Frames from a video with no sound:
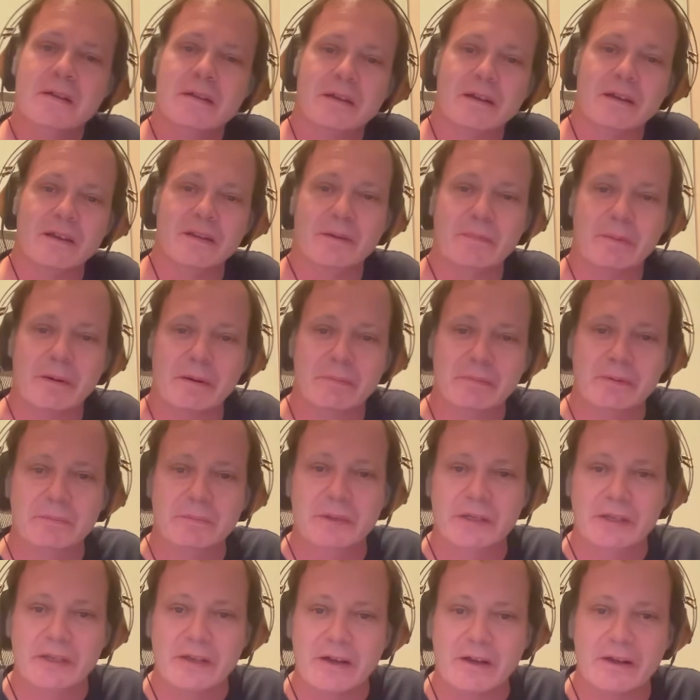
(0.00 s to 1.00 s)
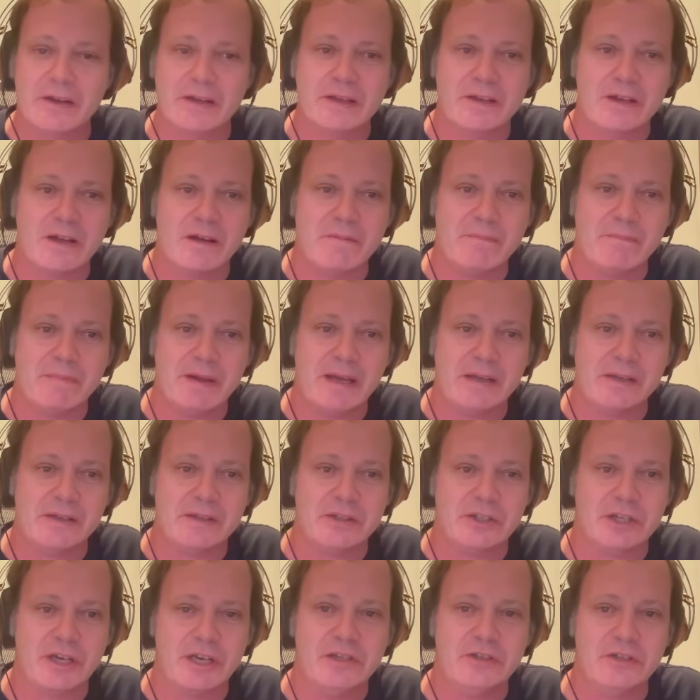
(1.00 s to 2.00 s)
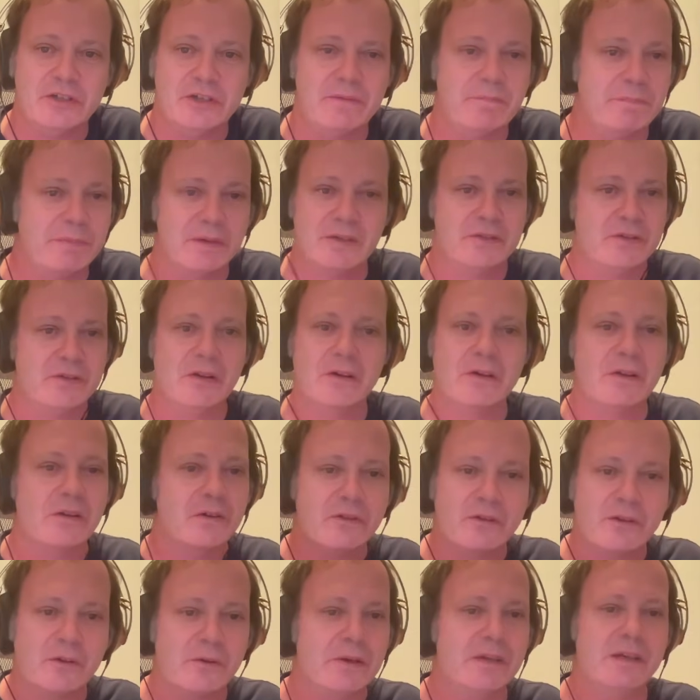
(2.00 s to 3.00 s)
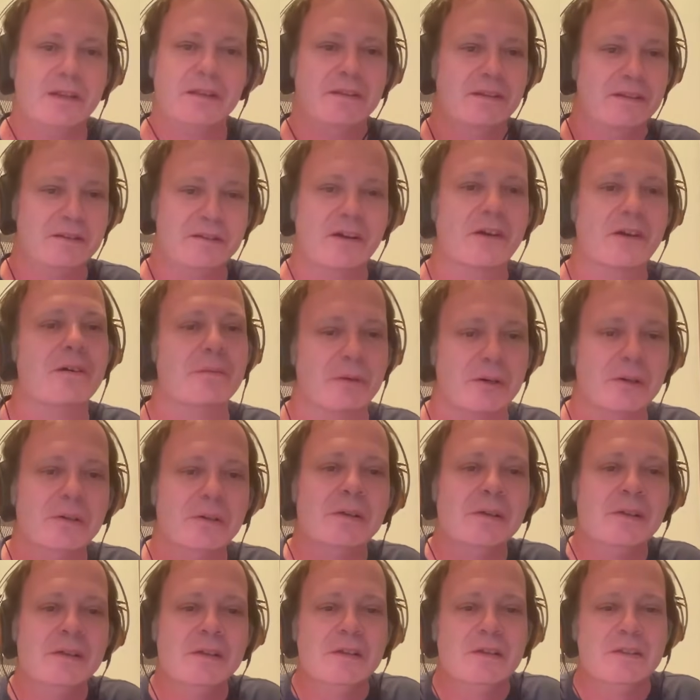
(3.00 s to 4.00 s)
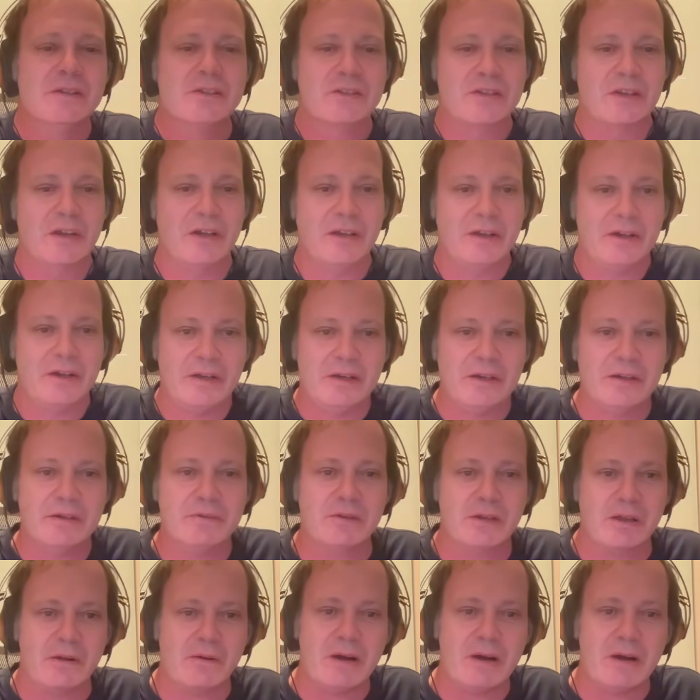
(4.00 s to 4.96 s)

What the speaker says: and they're probably going to come back and change it, but it's not going to do anything terrible. So,